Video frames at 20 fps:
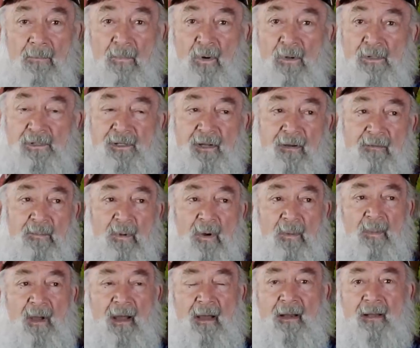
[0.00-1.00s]
Most of them
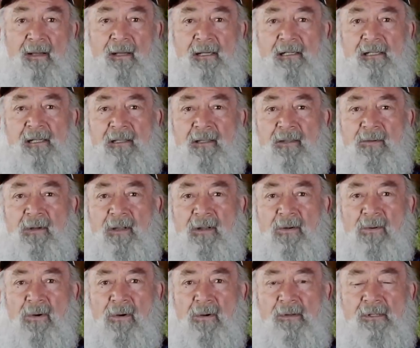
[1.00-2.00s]
are about 1
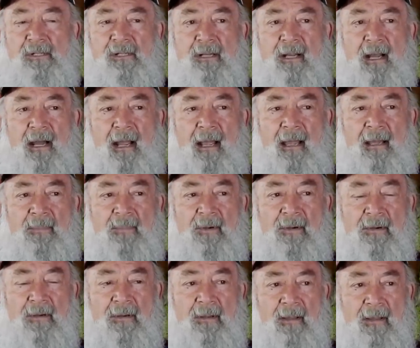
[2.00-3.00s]
3/4 inches in
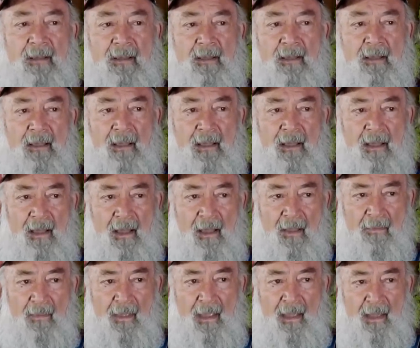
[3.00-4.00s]
diameter,
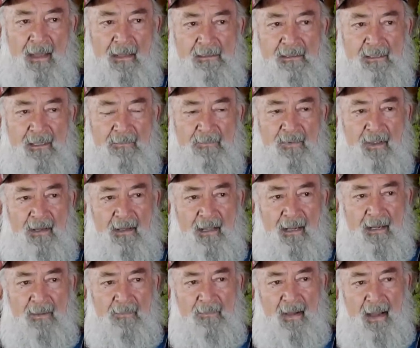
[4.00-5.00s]
and they add something
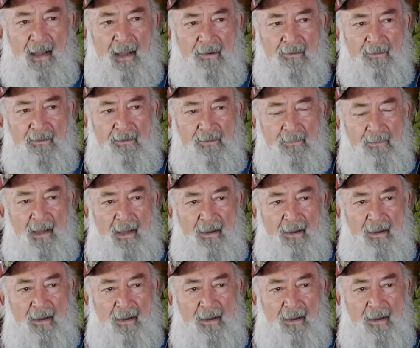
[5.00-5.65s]
like 1 to 1.5